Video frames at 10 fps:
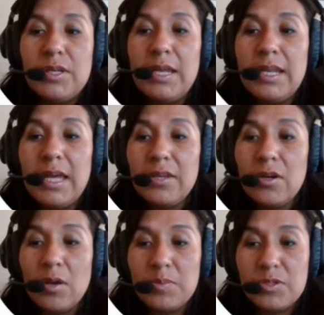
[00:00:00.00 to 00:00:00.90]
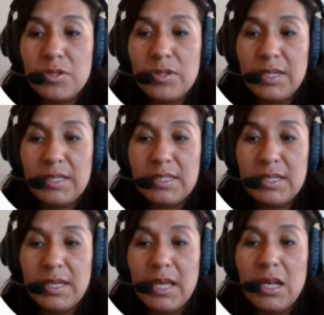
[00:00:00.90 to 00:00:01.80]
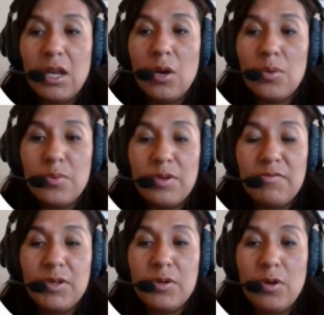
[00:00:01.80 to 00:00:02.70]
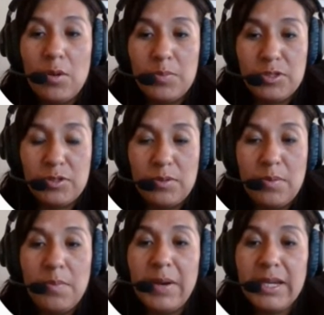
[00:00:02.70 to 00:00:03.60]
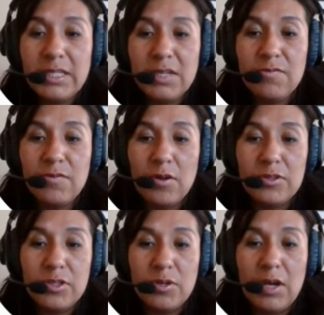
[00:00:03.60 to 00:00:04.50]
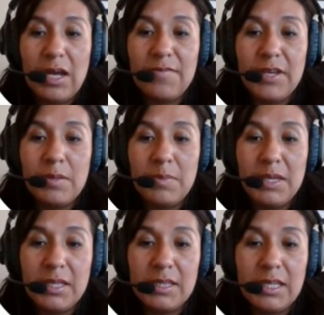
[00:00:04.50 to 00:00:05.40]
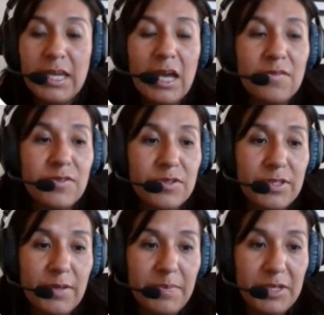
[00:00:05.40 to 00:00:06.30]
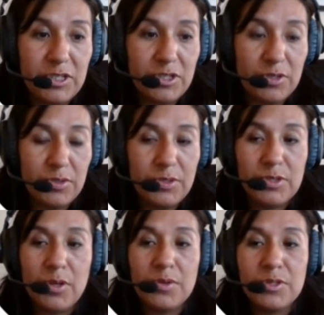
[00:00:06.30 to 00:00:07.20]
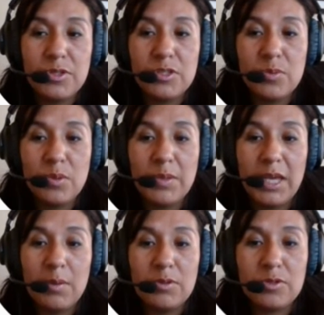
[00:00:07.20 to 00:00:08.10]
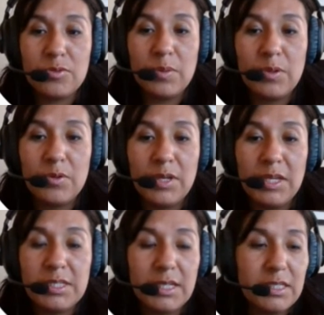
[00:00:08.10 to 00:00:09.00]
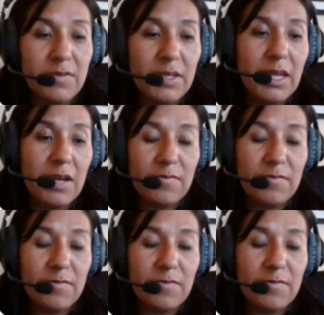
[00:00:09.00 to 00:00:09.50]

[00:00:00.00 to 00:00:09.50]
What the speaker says: Another option is the Allow Review option. By default, you have immediately after submission, so students will be able to review each activity